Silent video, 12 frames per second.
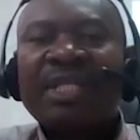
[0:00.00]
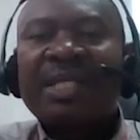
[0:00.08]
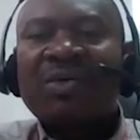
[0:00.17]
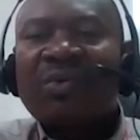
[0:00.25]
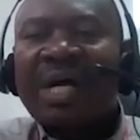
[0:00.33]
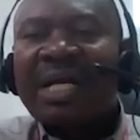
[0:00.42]
the
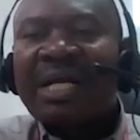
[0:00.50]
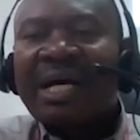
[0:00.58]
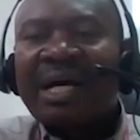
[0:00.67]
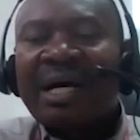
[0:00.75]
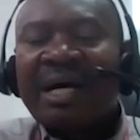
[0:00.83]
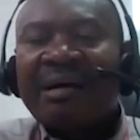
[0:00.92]

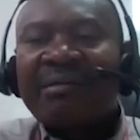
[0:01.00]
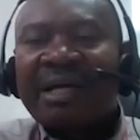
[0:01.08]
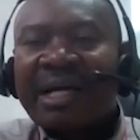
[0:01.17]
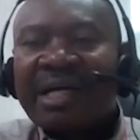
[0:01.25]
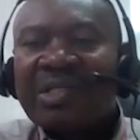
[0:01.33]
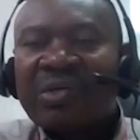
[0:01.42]
Rwanda
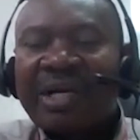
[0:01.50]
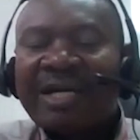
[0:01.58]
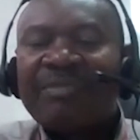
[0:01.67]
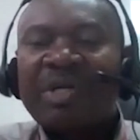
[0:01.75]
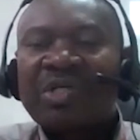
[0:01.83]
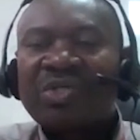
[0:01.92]
Agricultural
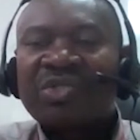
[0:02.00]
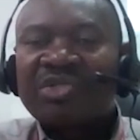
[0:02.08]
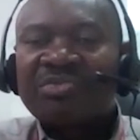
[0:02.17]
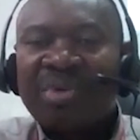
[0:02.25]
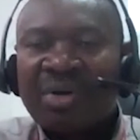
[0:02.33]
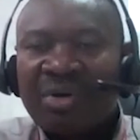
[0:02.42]
Animal Resources
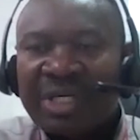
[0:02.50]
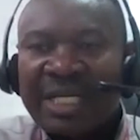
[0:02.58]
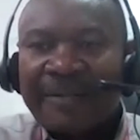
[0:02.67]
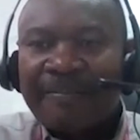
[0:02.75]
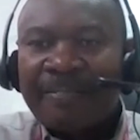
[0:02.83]
Board,